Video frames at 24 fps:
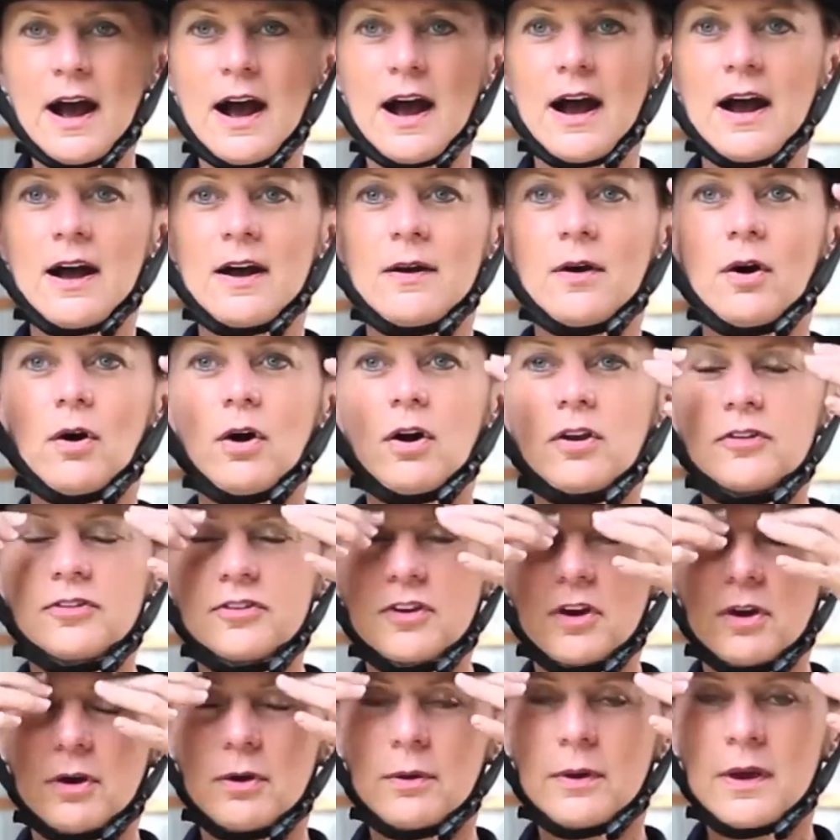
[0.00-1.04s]
Uh,
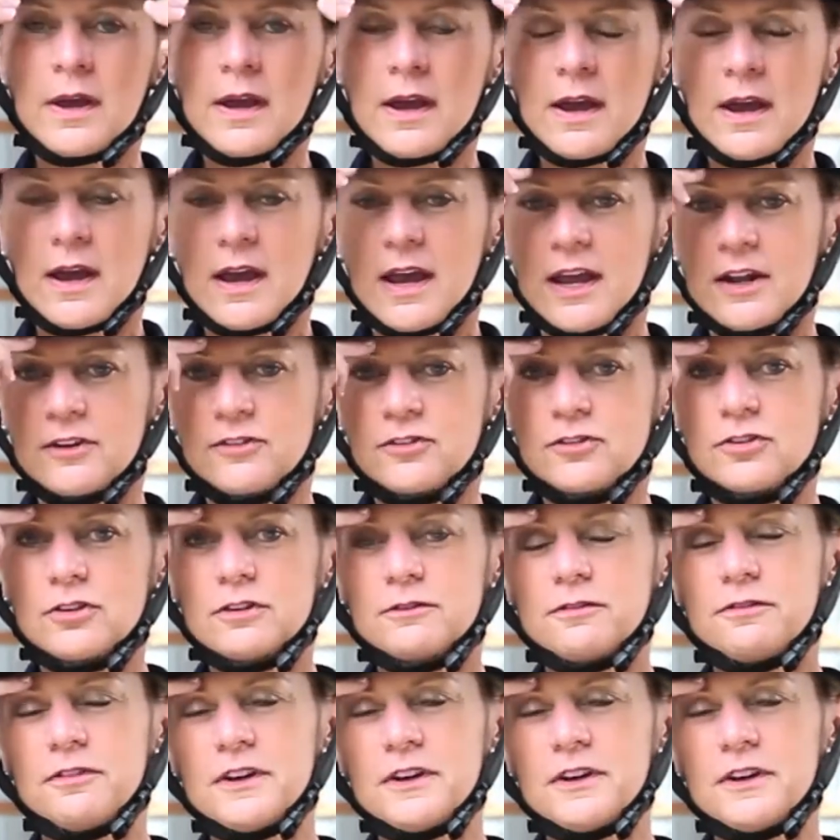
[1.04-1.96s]
also, it should